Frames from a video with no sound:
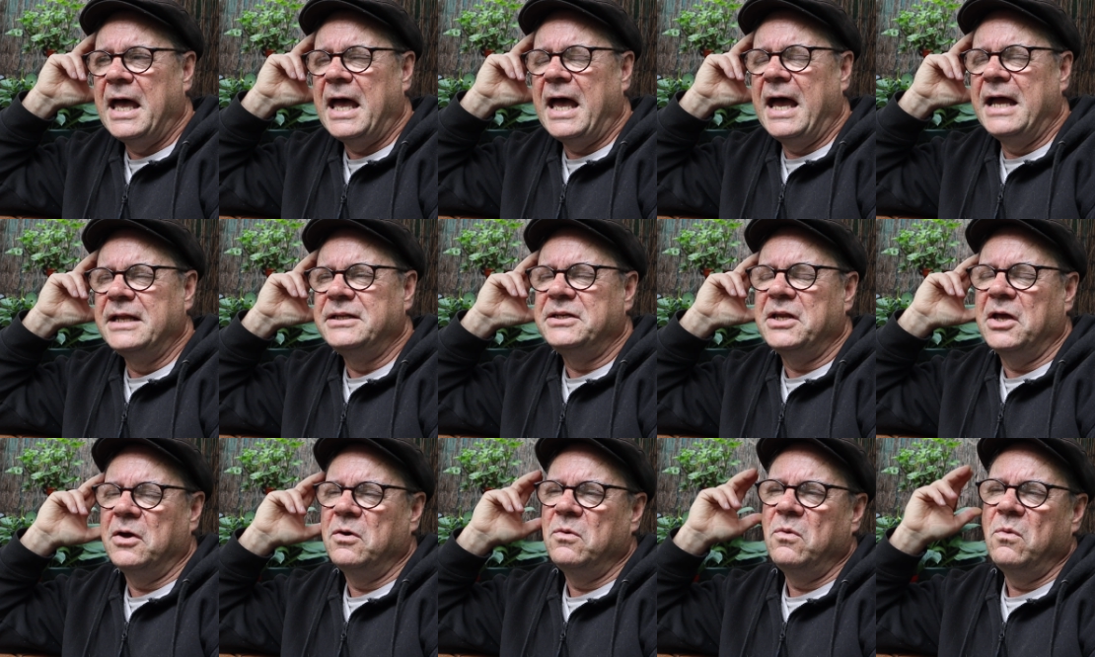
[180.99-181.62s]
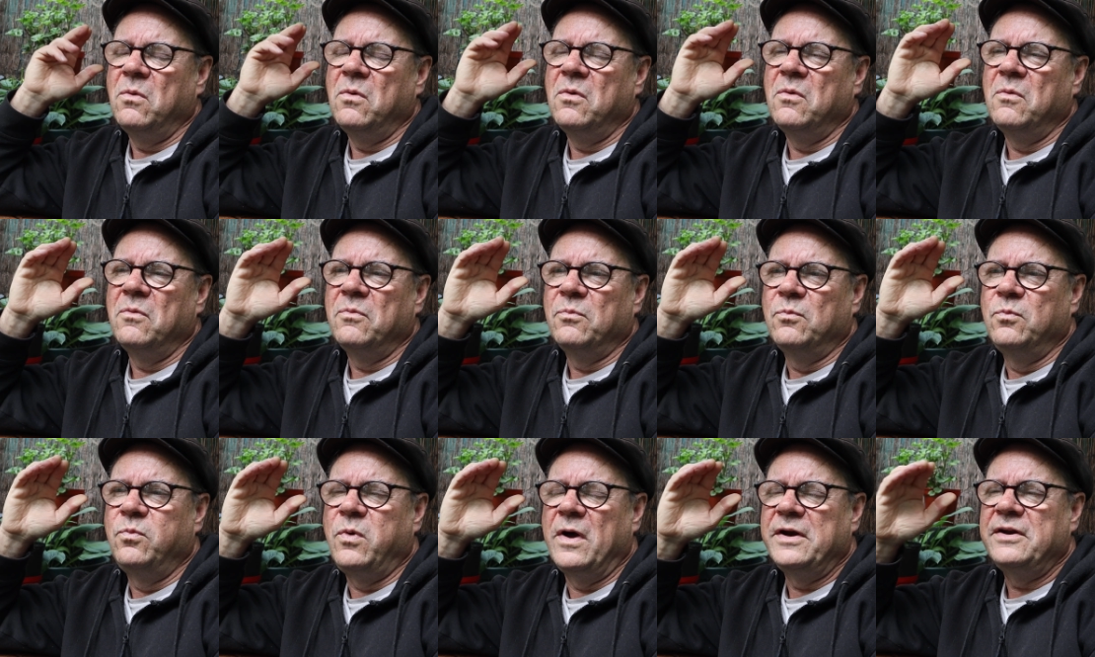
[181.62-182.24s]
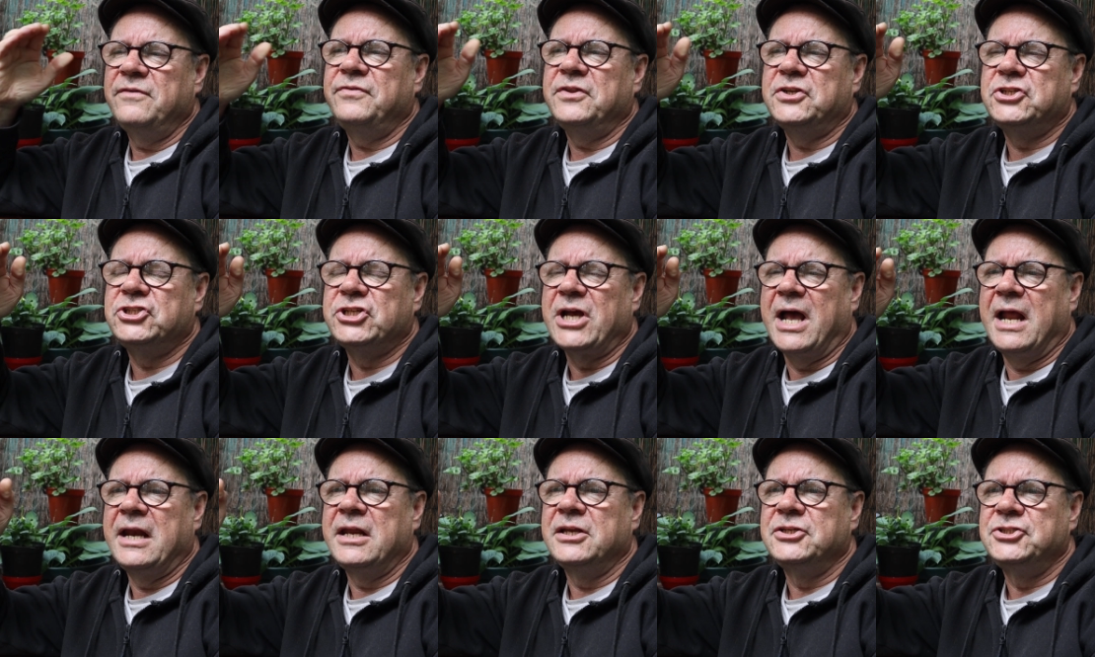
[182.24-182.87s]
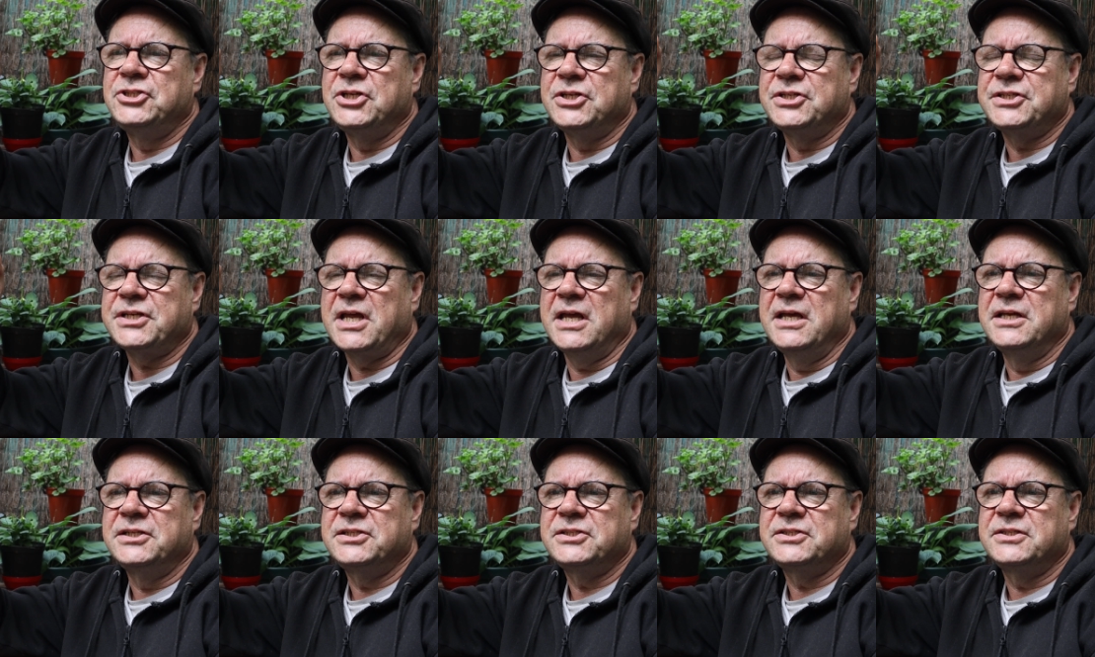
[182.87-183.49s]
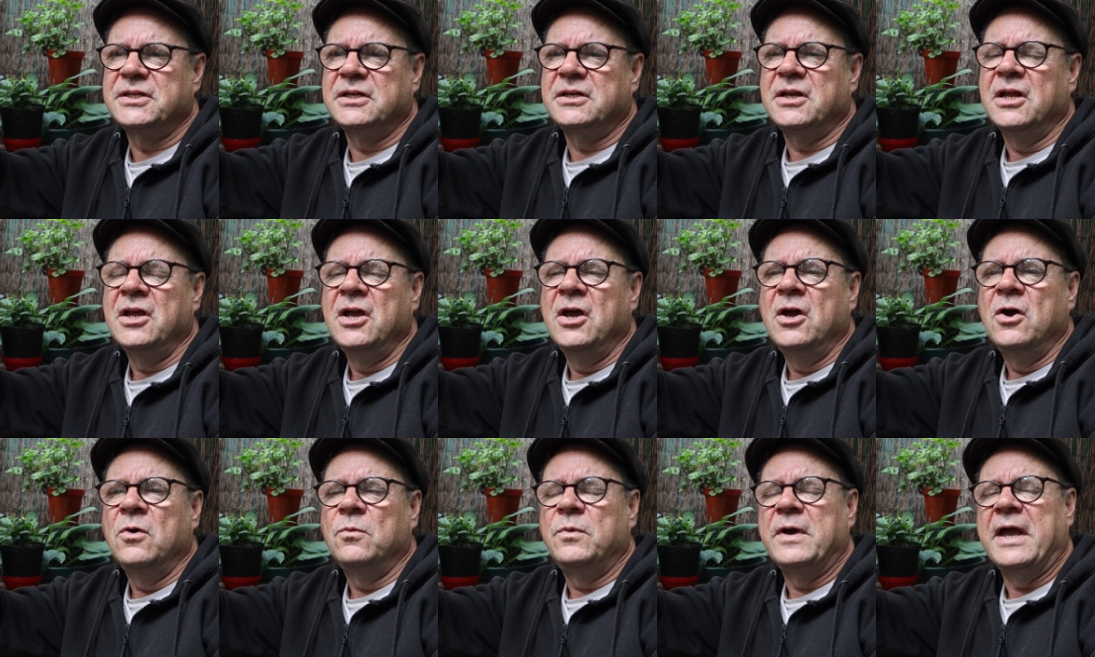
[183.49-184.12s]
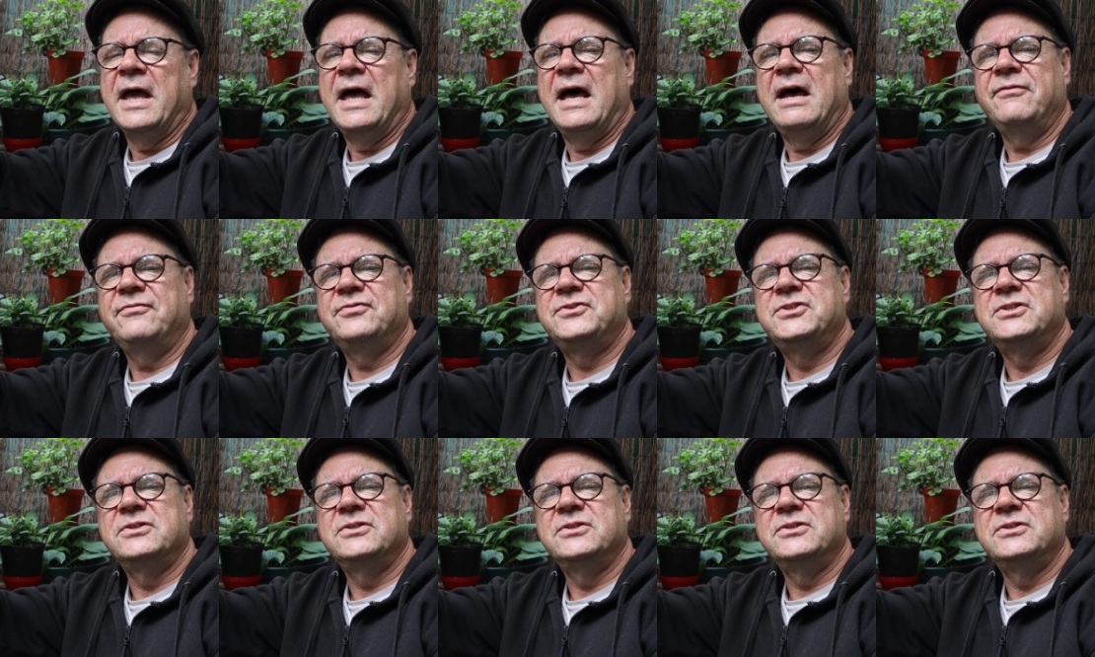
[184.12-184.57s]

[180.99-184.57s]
And one of the challenges is that we have